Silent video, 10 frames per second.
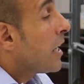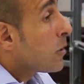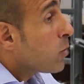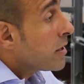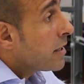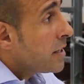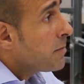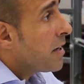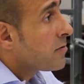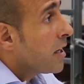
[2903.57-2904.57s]
And what the
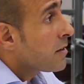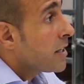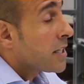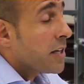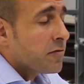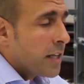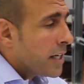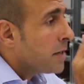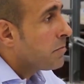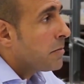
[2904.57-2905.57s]
team have done there, they've
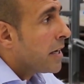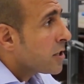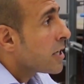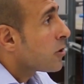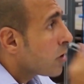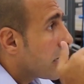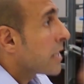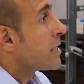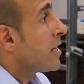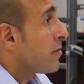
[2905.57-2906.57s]
taken BIM actually to the
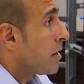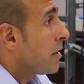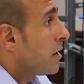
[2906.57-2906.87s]
next level.